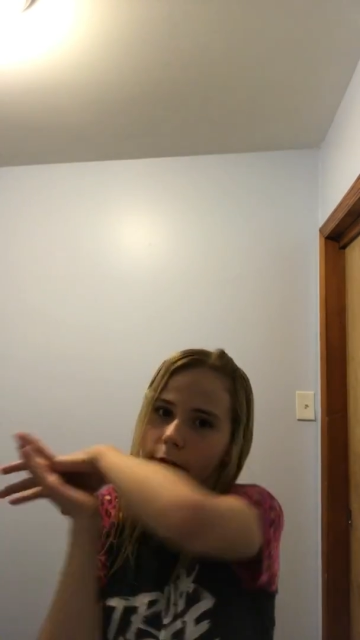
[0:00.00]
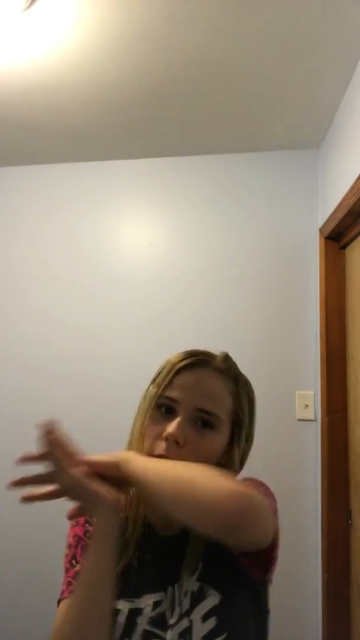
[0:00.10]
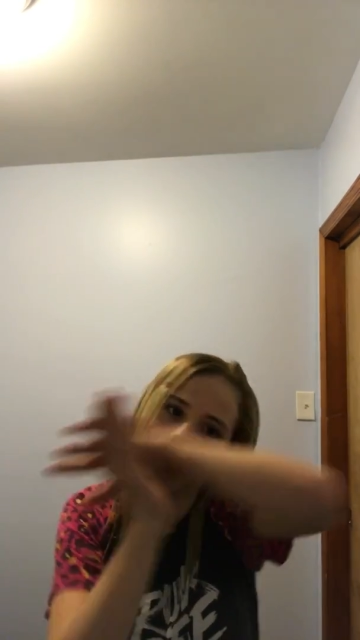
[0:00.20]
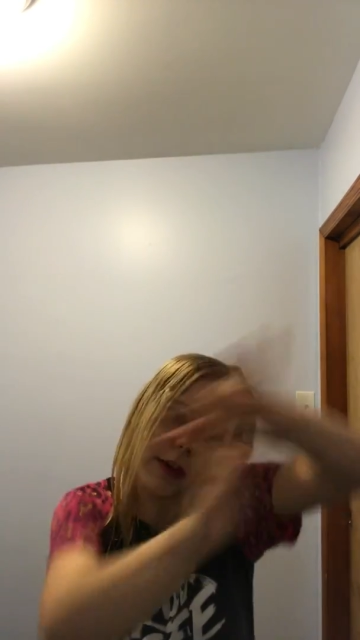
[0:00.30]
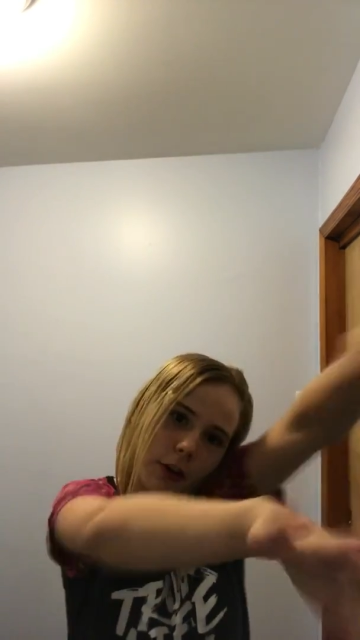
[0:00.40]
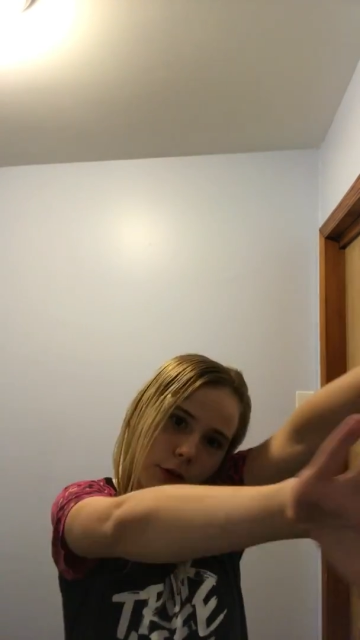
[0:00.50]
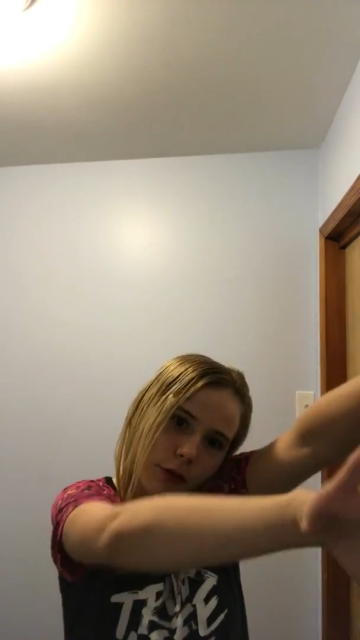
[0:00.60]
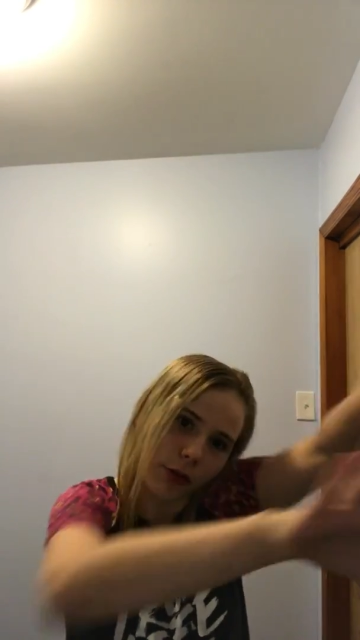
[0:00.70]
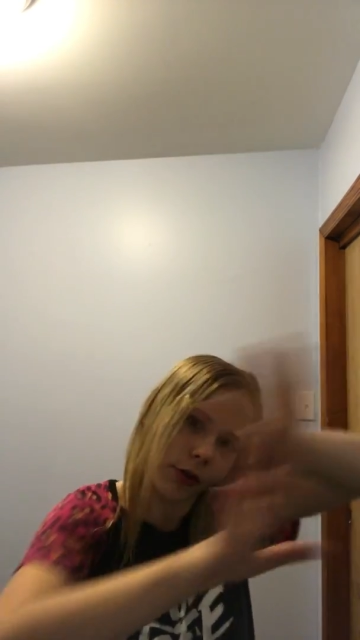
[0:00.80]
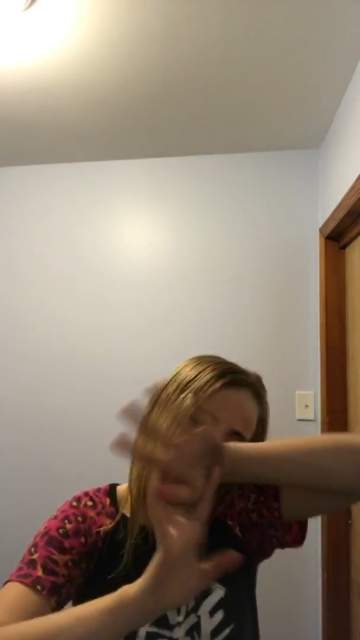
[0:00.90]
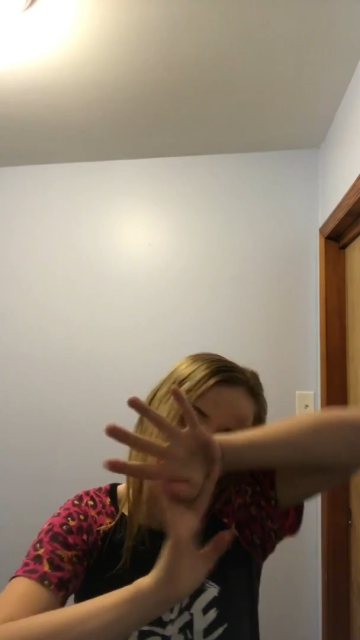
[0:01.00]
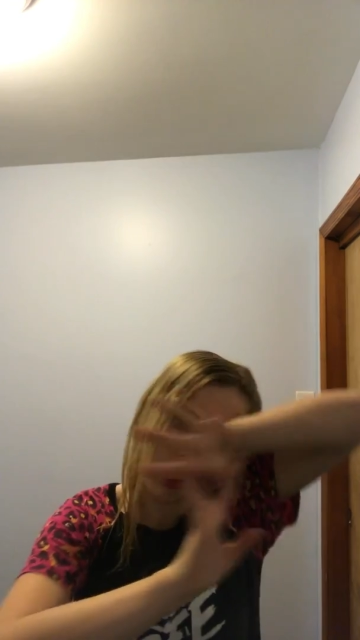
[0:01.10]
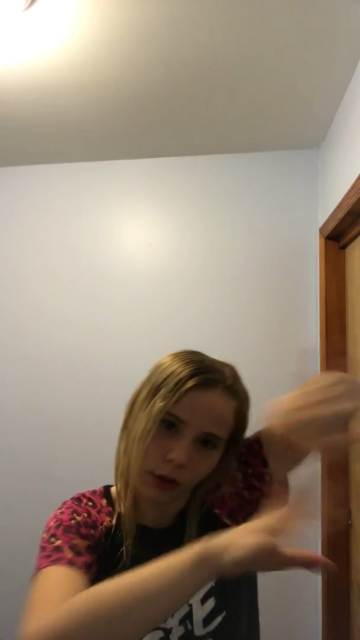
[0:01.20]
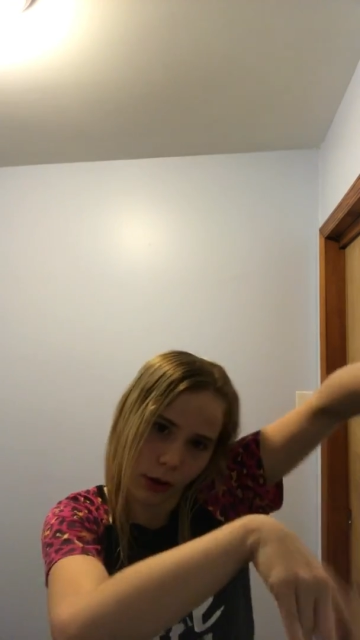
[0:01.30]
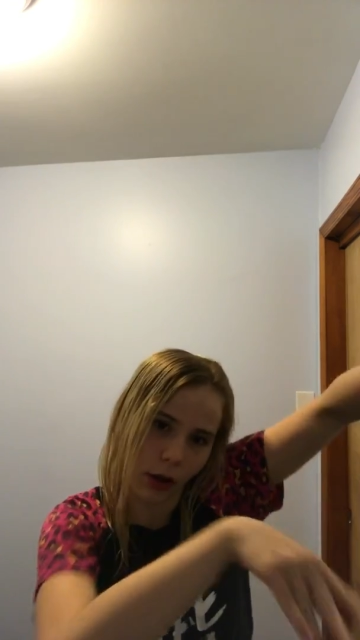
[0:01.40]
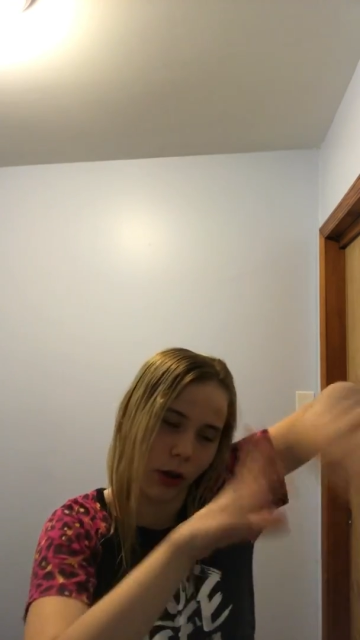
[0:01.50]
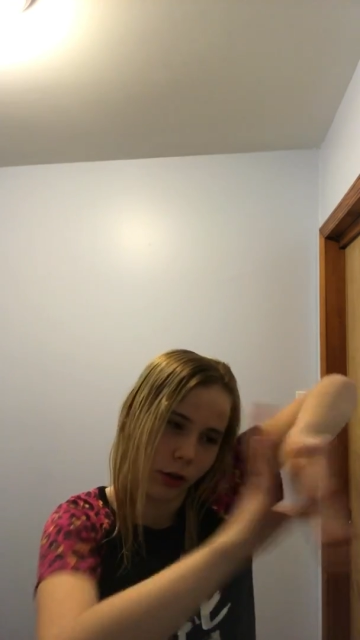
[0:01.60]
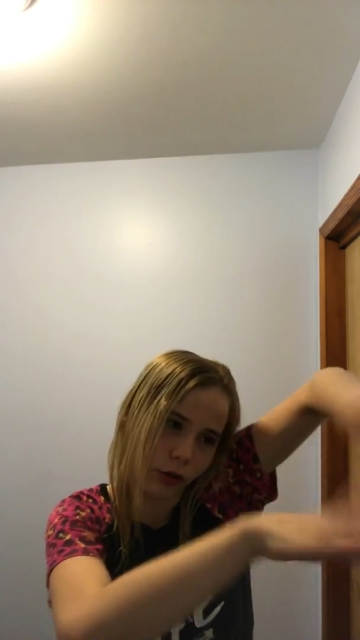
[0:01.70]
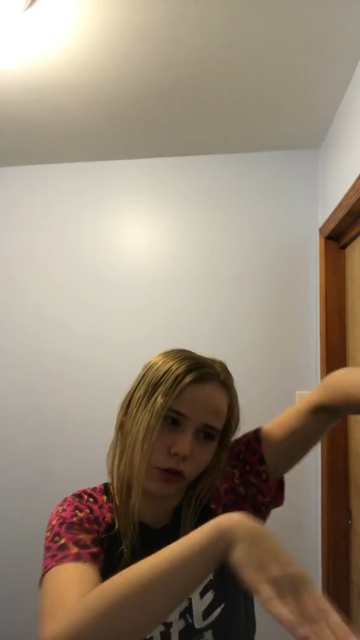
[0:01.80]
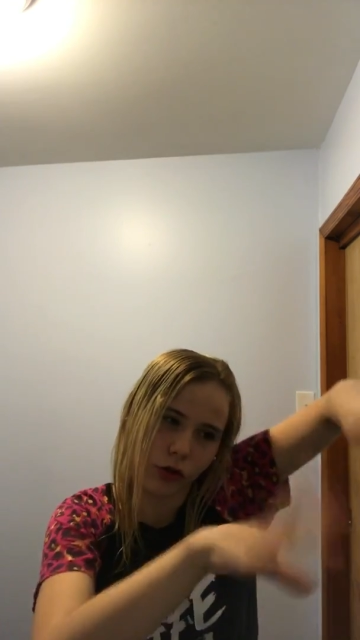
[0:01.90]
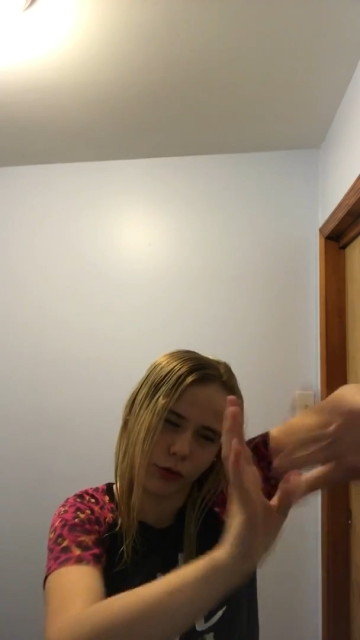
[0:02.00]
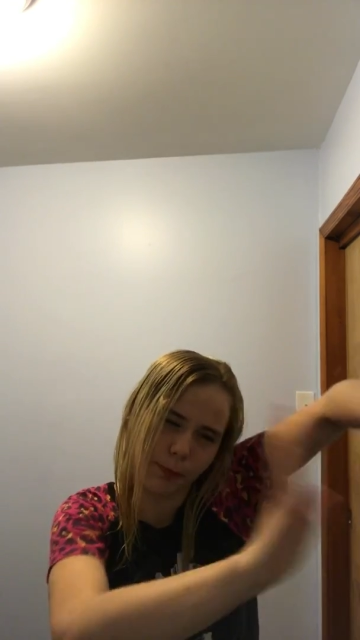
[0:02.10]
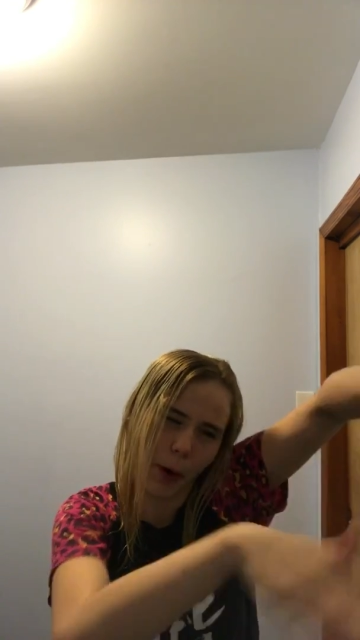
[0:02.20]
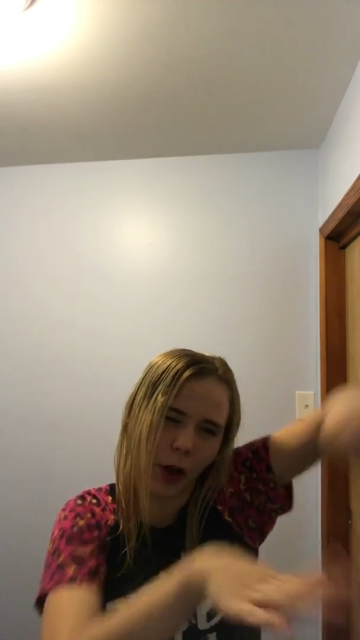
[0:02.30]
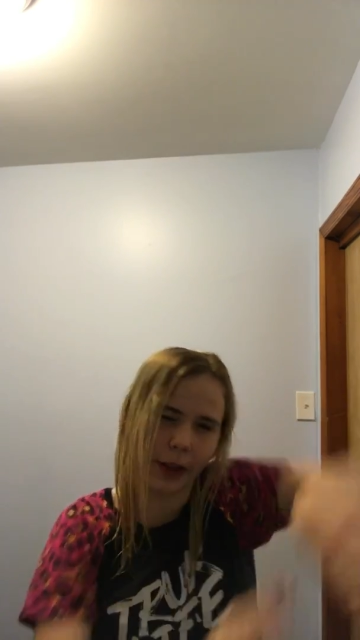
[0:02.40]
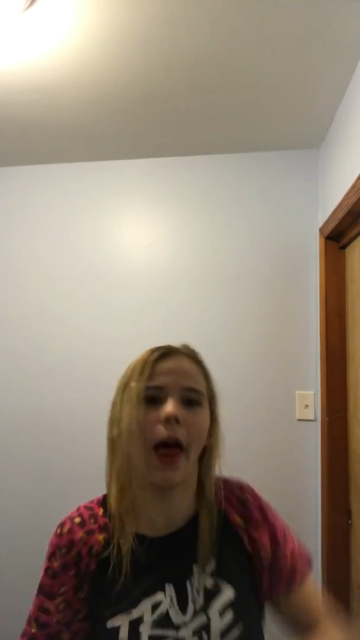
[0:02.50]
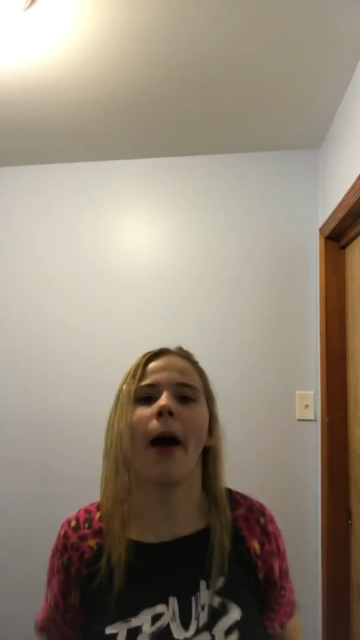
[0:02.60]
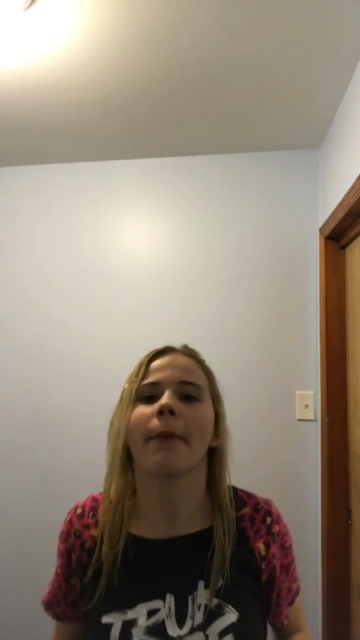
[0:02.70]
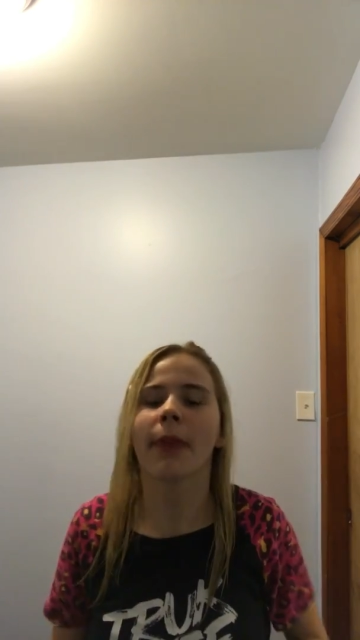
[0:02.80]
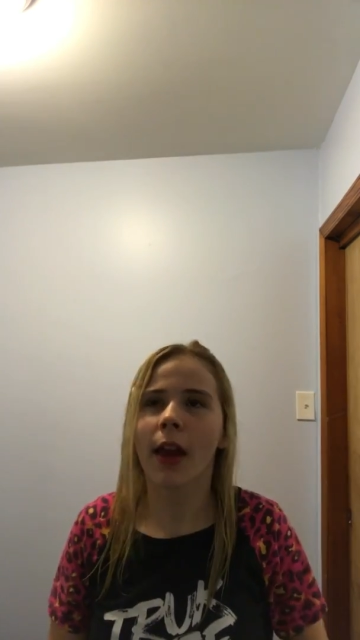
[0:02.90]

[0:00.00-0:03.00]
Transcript: and then there's the parking lot.